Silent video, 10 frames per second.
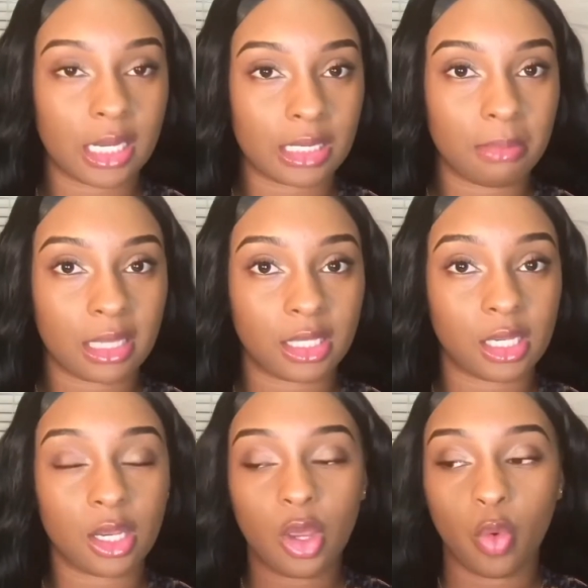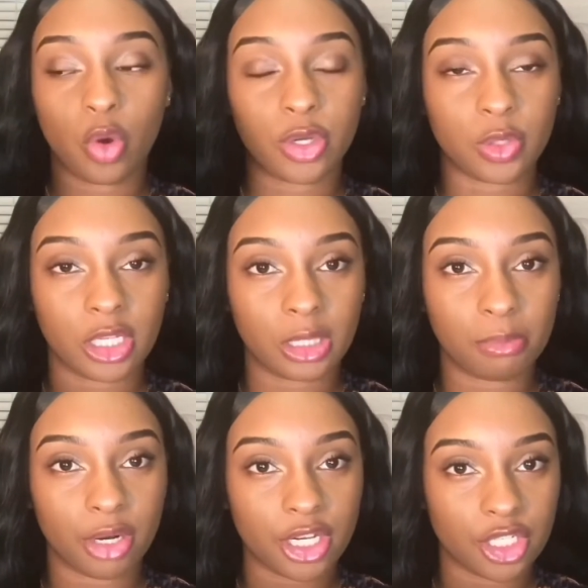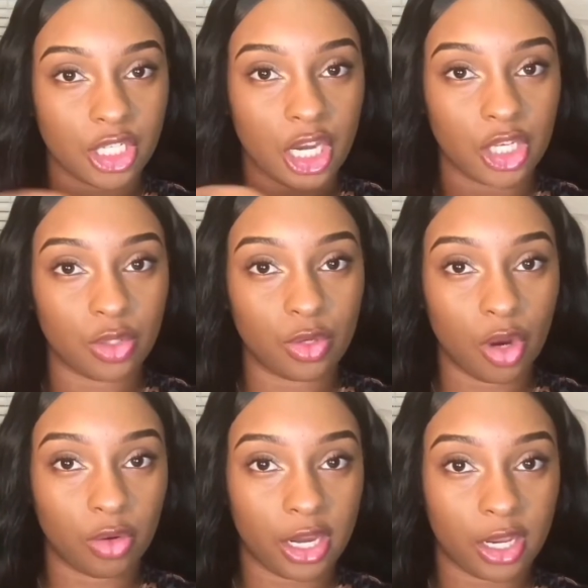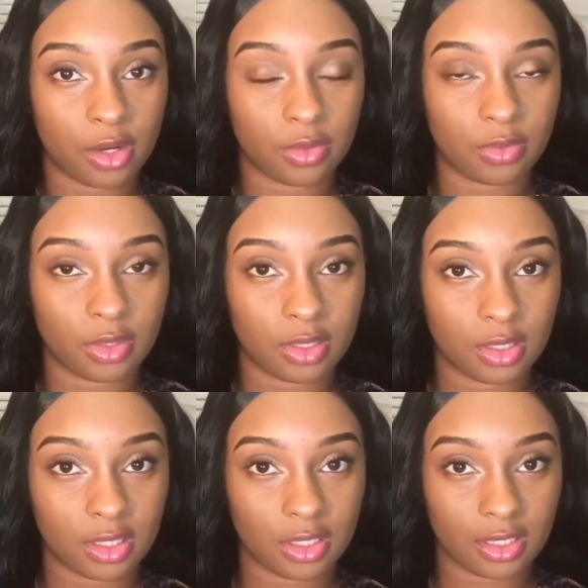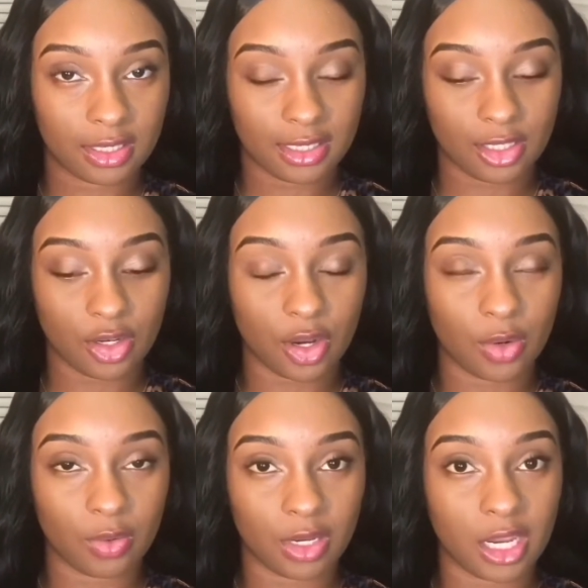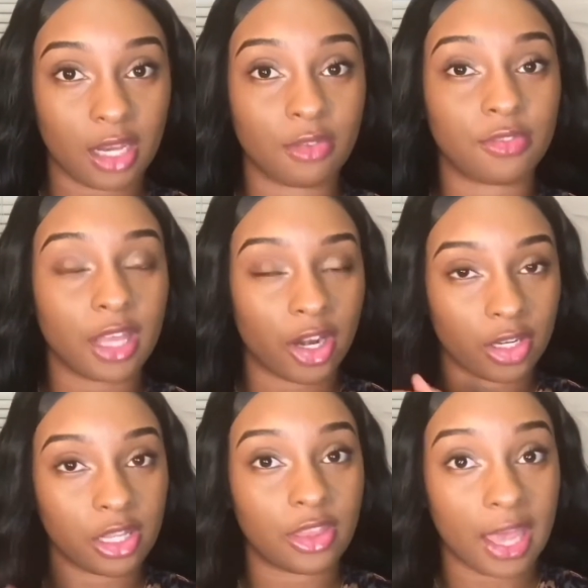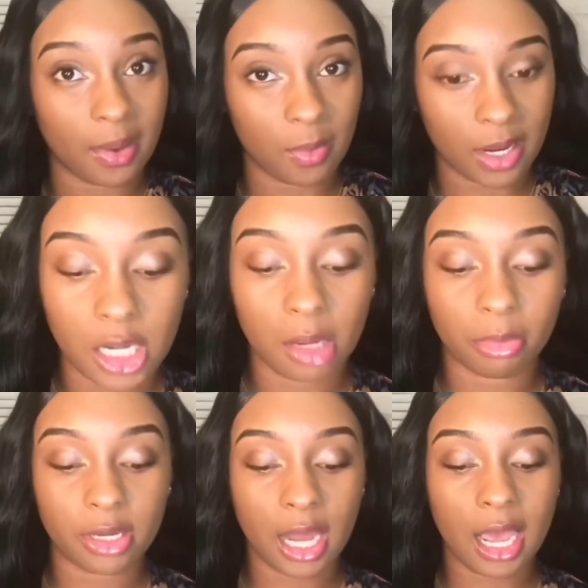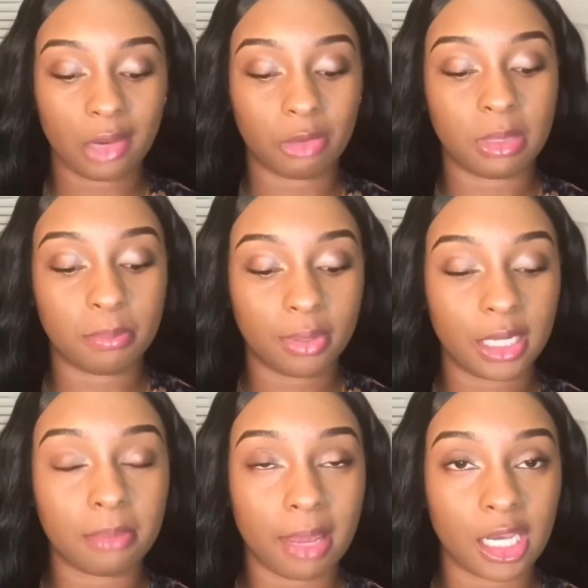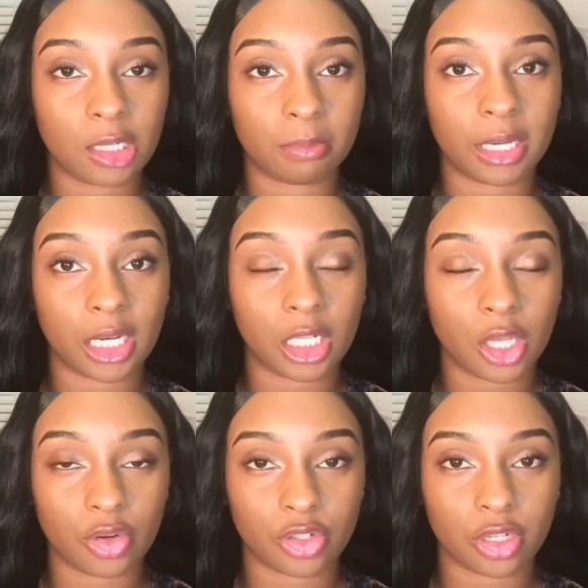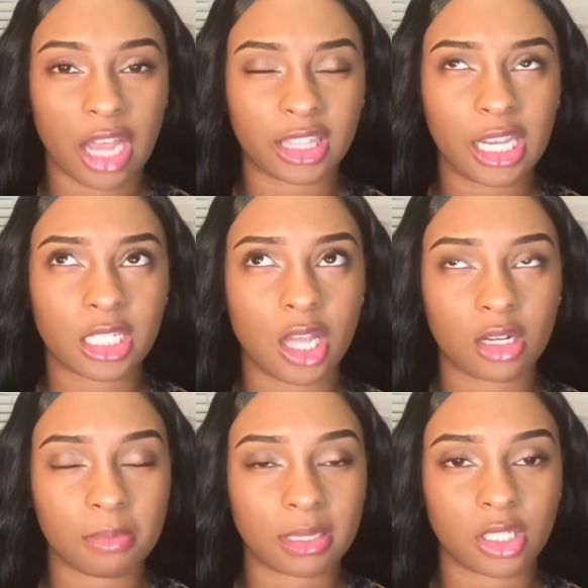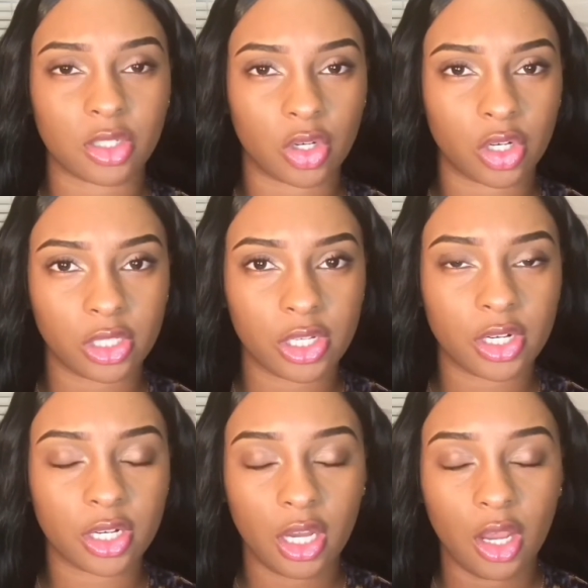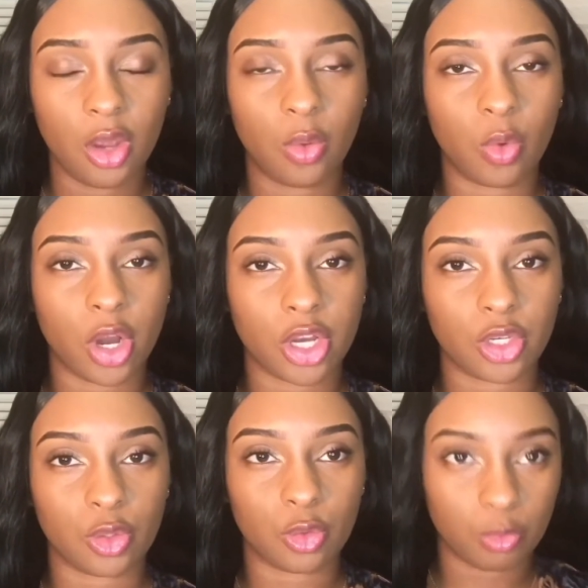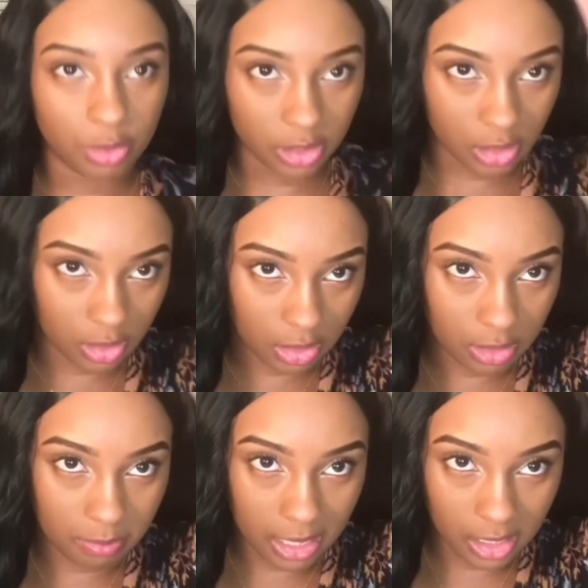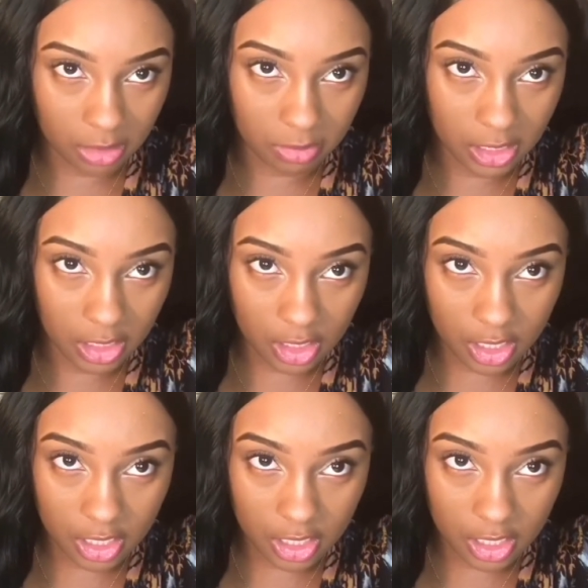method, where you get the brush and you go down, you know, and flat iron it that way. Number 9 would be putting makeup in closure. I think I talked about this earlier, where you put the makeup here.